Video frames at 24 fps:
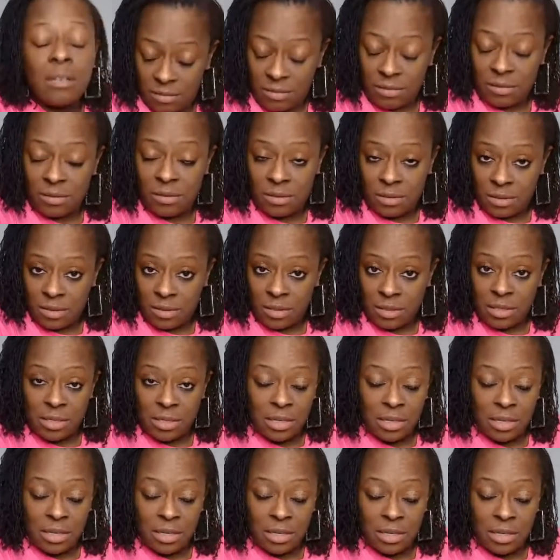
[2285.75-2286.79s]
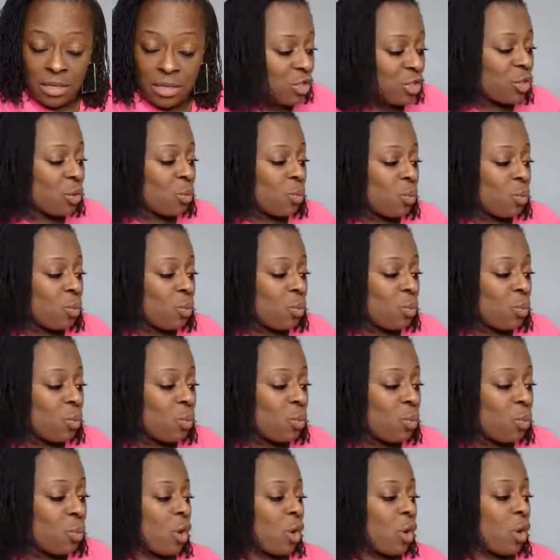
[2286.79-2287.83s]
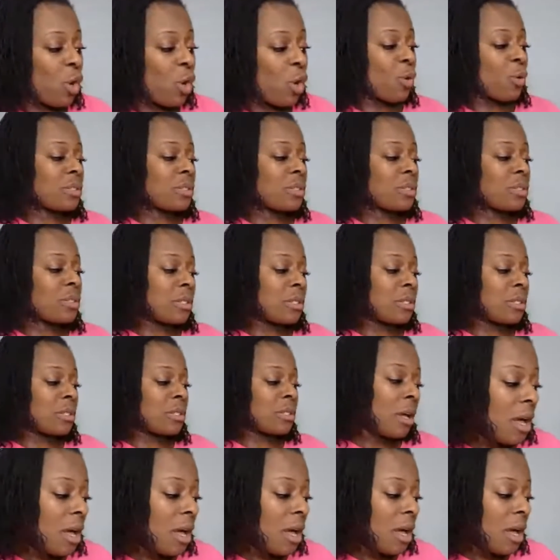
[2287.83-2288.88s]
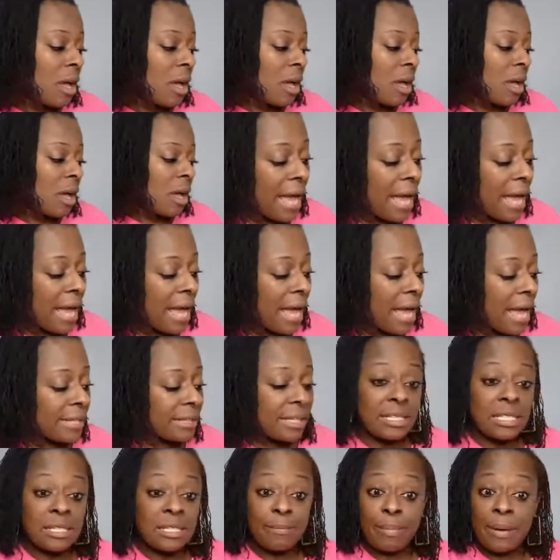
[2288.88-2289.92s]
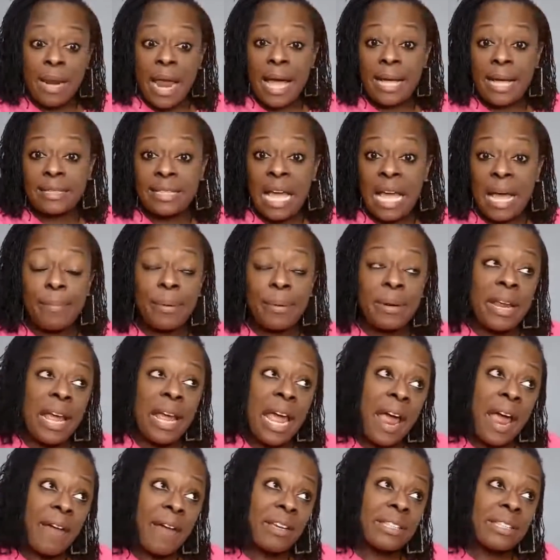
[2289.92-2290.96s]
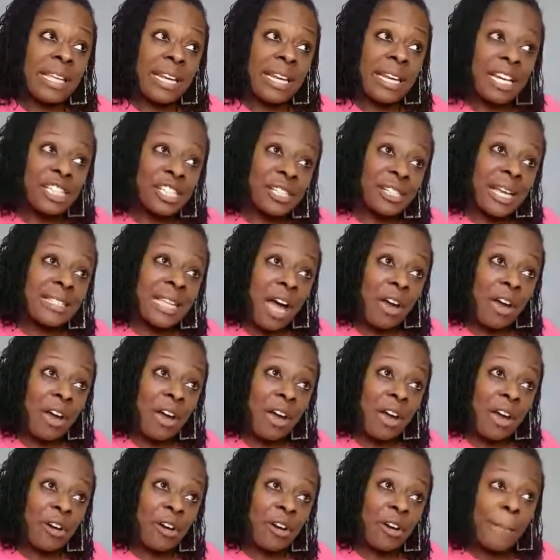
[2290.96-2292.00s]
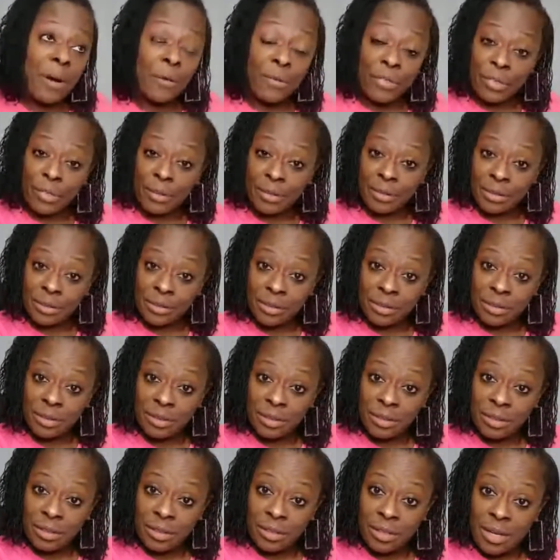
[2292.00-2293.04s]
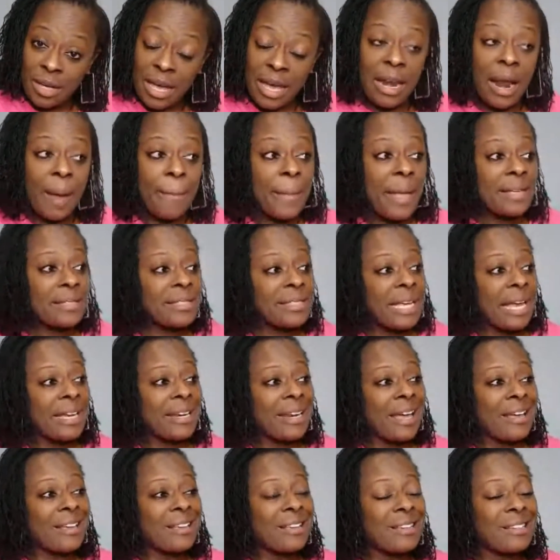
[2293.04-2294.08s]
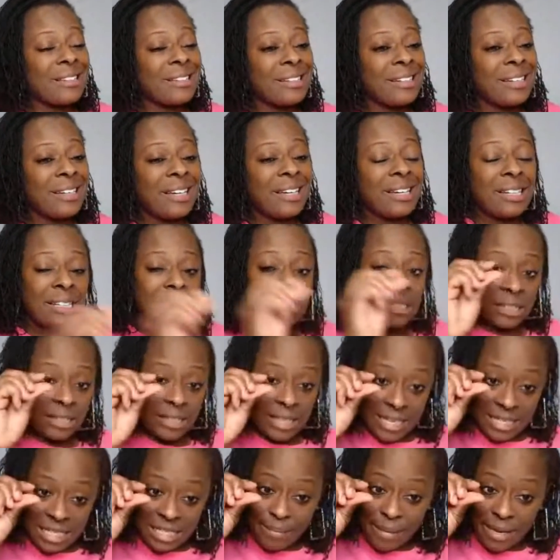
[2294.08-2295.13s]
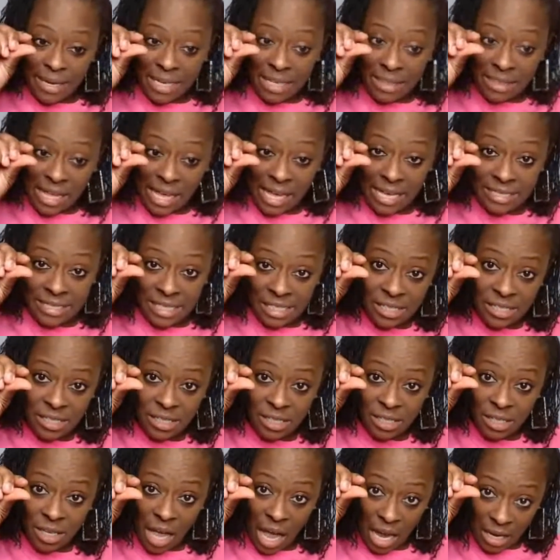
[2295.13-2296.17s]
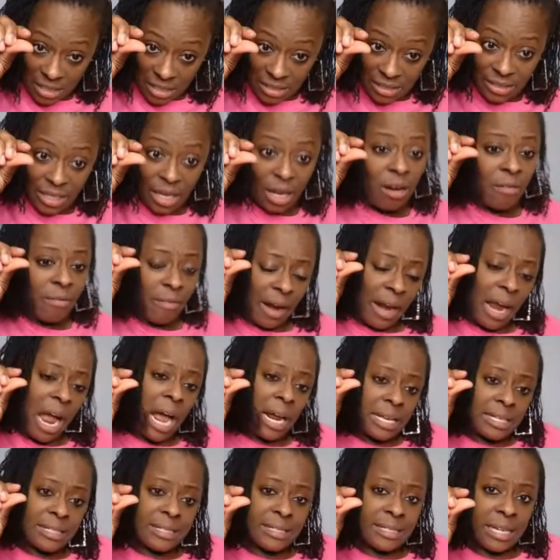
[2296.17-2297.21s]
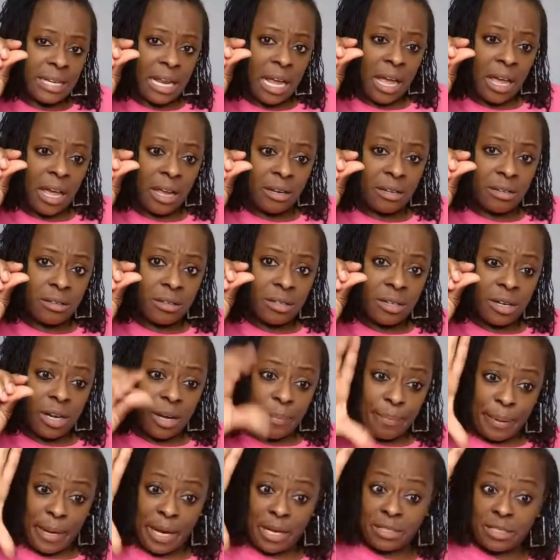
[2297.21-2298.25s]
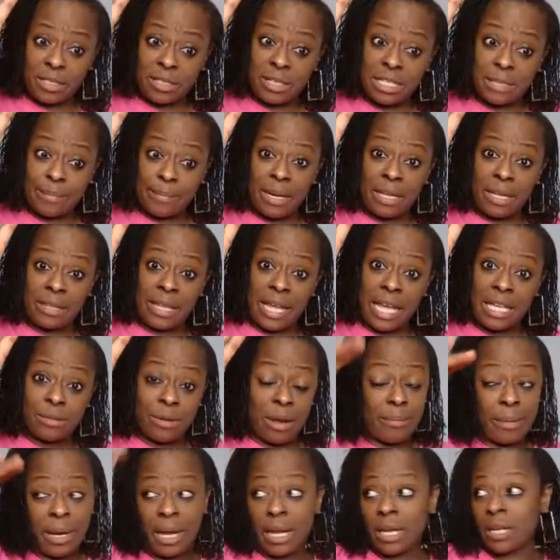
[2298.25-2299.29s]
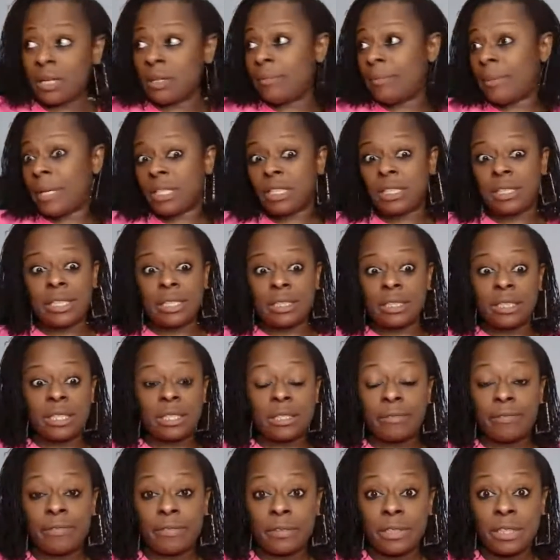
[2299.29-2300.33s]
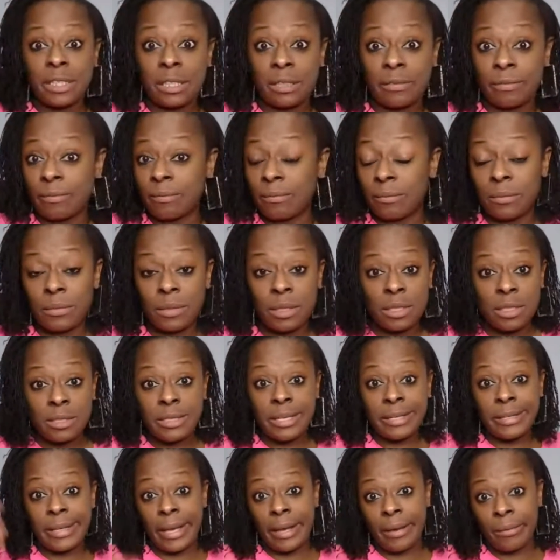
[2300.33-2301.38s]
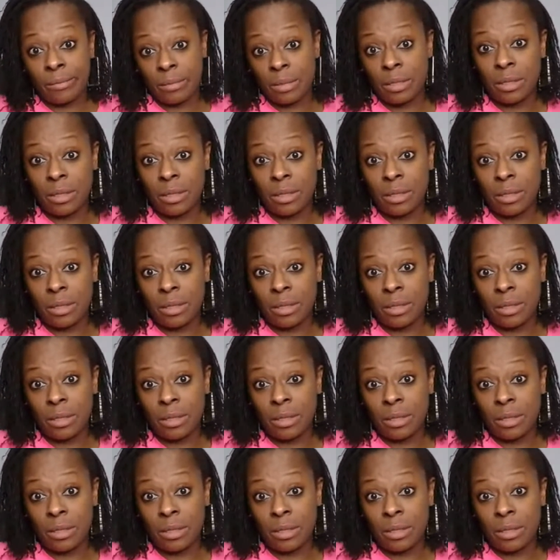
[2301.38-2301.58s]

uses the words black this, black that, but everything that she says out of her mouth, and I'm not saying that this many things that she says, I could say, all right, I could see that, compared to this many things where I'm like, bitch, sit down,